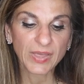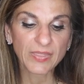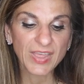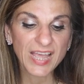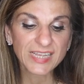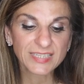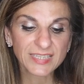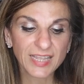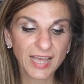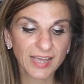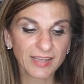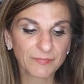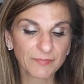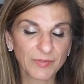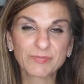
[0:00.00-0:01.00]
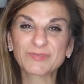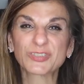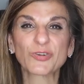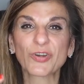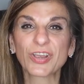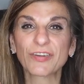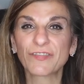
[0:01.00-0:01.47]
That's that.
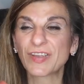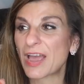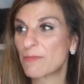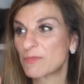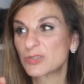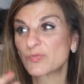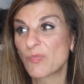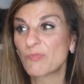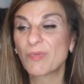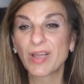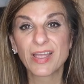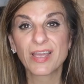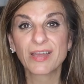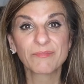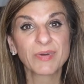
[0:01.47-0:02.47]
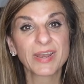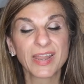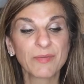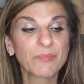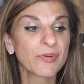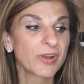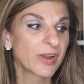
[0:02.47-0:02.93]
Talking of cameras, my
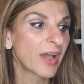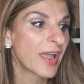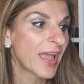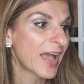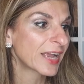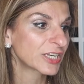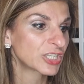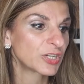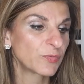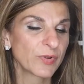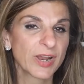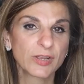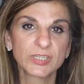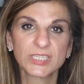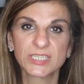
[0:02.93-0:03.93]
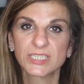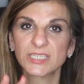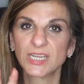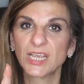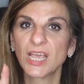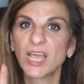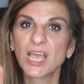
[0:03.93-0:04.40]
neighbour and I actually were out
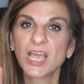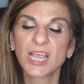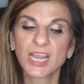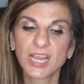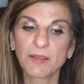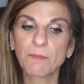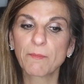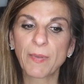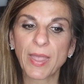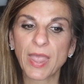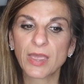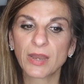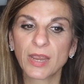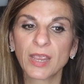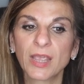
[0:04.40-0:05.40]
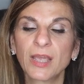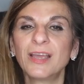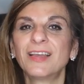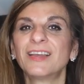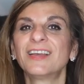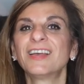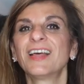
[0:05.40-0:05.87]
today comparing,
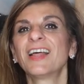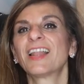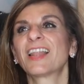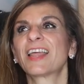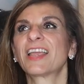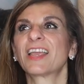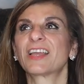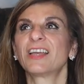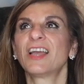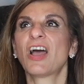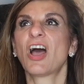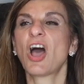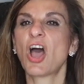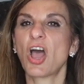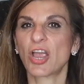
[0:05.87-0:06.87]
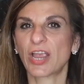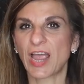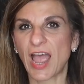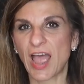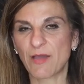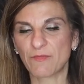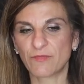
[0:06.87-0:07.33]
like, her
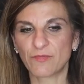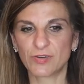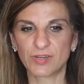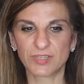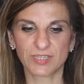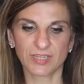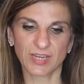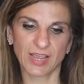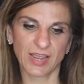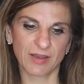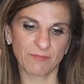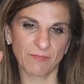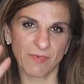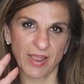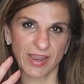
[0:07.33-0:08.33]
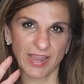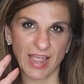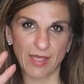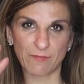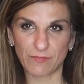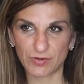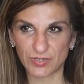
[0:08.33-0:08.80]
cameras and my
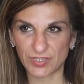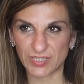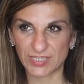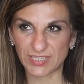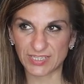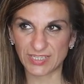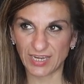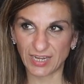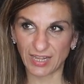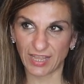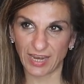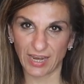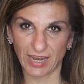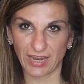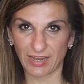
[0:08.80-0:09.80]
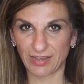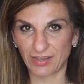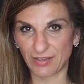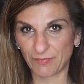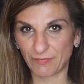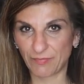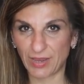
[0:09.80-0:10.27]
cameras to see, like,
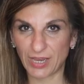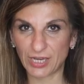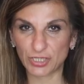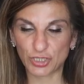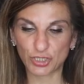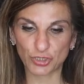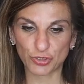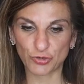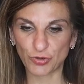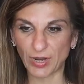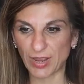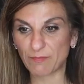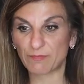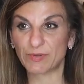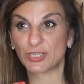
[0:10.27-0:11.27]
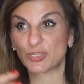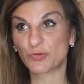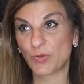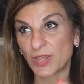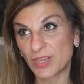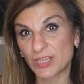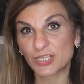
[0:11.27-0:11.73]
making sure, like,
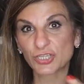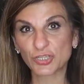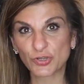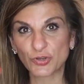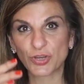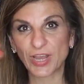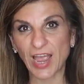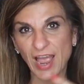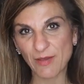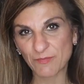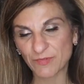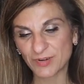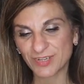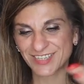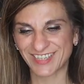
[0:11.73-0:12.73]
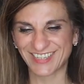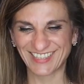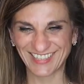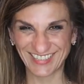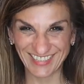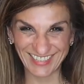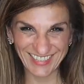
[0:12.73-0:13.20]
between the two cameras...
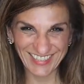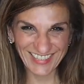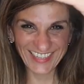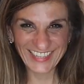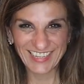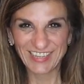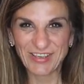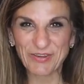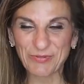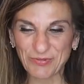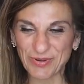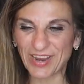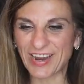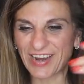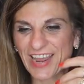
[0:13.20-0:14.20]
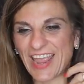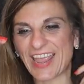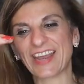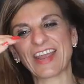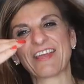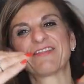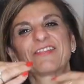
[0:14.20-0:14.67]
We are
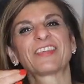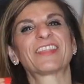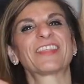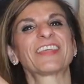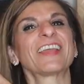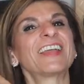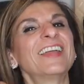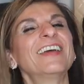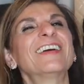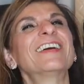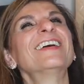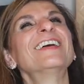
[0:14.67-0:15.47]
getting everything.